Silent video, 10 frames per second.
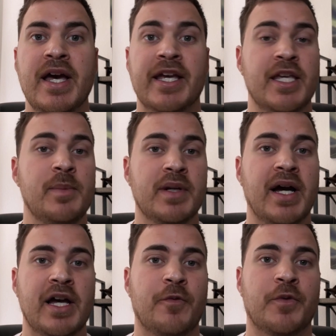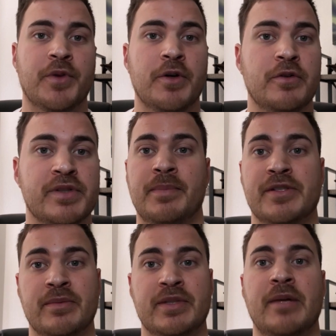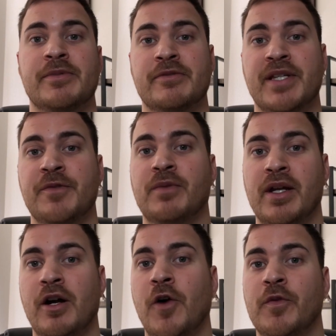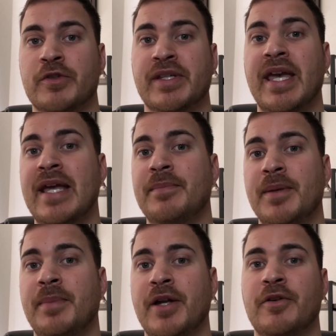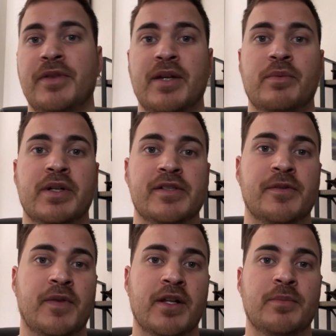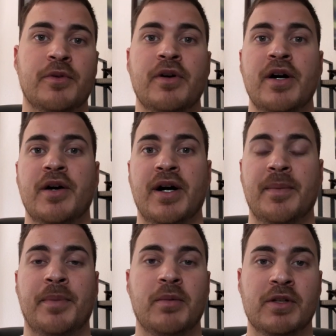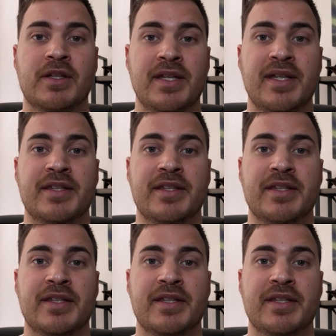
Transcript: Keep an eye out for those, but sometimes those in-flight offers can be better than what is available publicly.